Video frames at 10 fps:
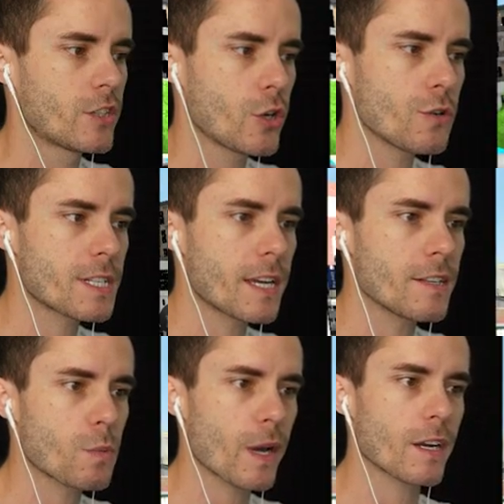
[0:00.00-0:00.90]
The two
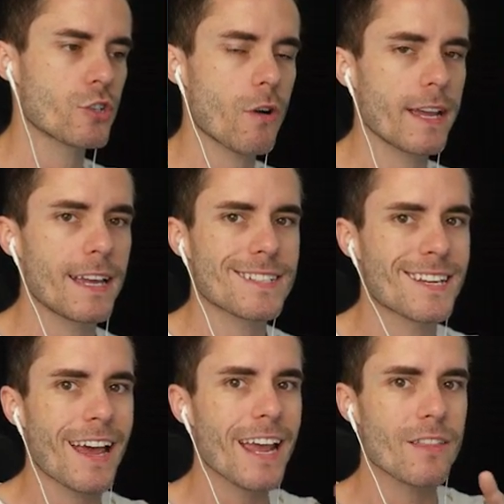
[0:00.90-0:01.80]
skins we're going to try and get
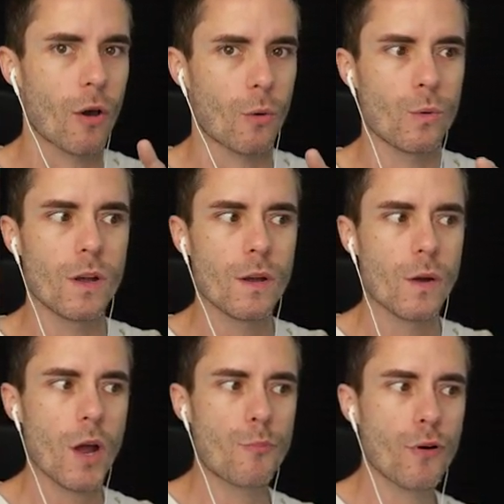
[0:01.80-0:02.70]
today though
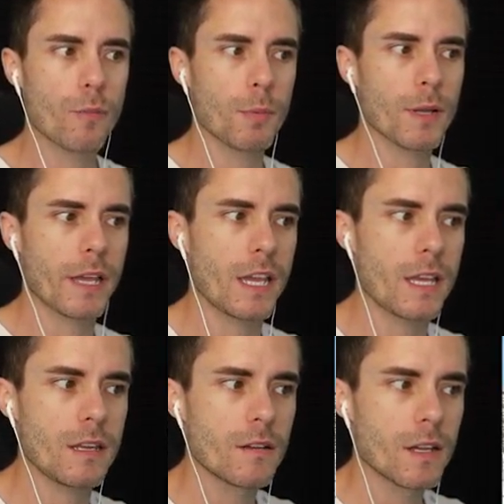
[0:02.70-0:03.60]
are
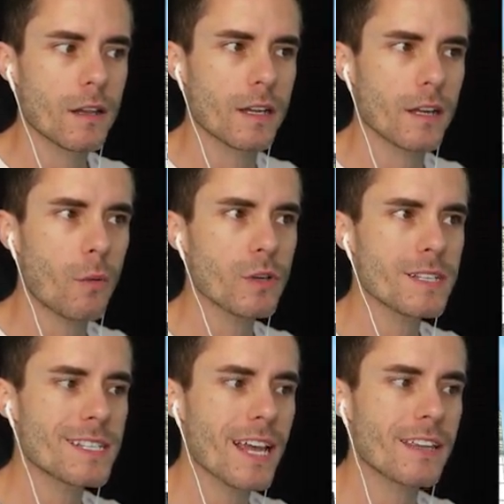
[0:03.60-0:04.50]
probably, like, I
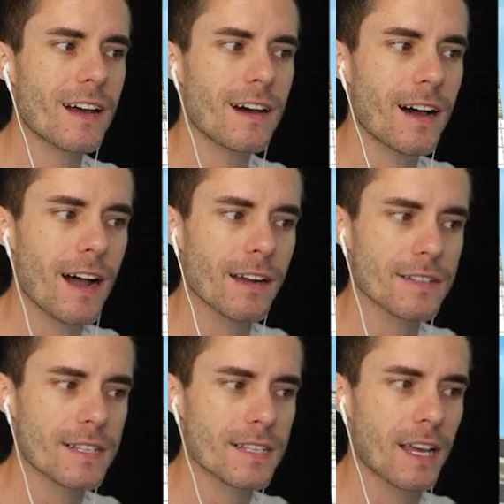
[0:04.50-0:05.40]
wouldn't say the
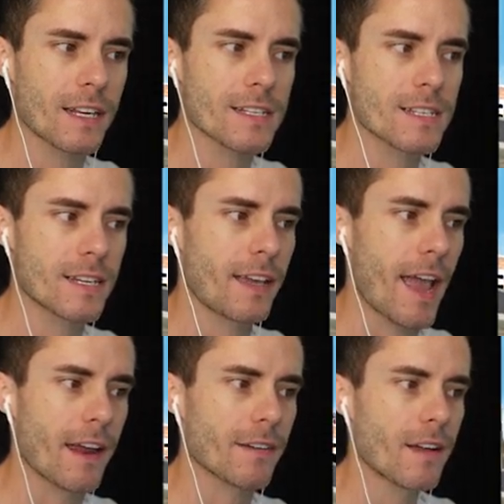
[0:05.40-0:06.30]
hardest skins to
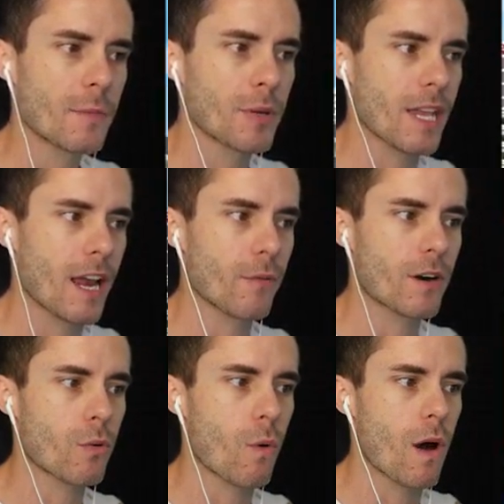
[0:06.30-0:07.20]
get, but they
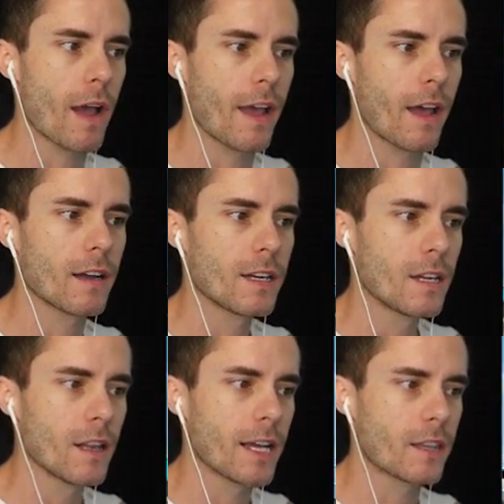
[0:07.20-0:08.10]
require,
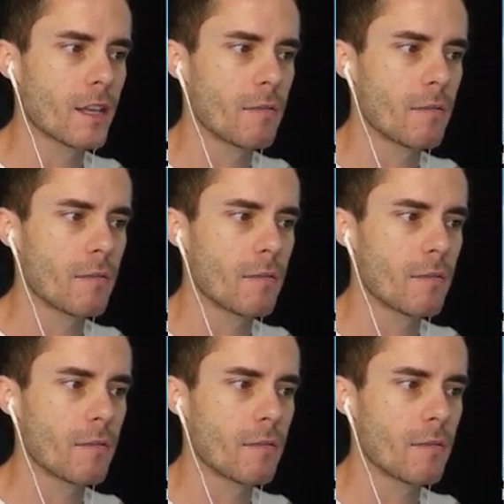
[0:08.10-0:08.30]
like,